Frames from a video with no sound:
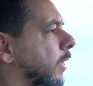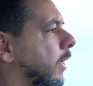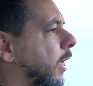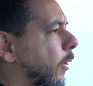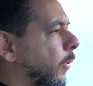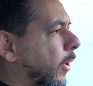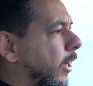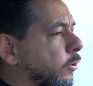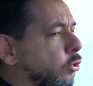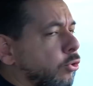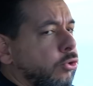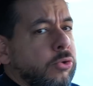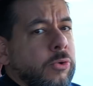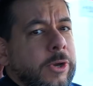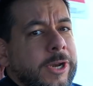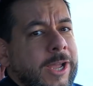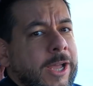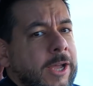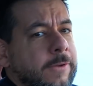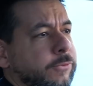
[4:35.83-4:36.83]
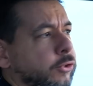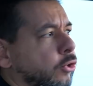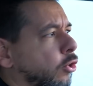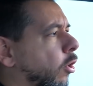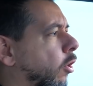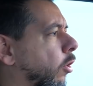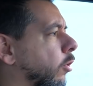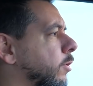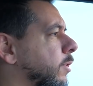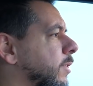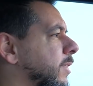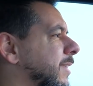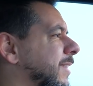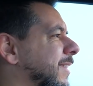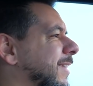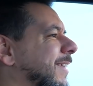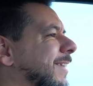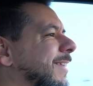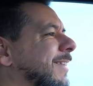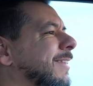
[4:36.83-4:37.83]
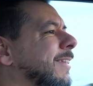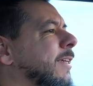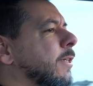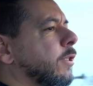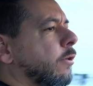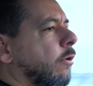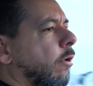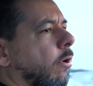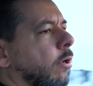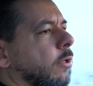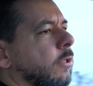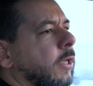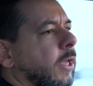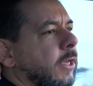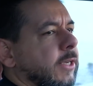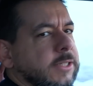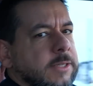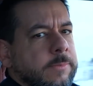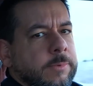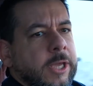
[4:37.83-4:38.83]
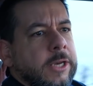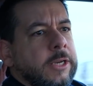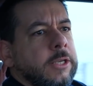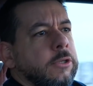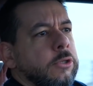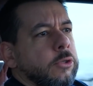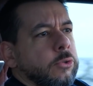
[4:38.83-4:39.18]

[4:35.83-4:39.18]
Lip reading: Now, at 2.5 tons, this car takes some getting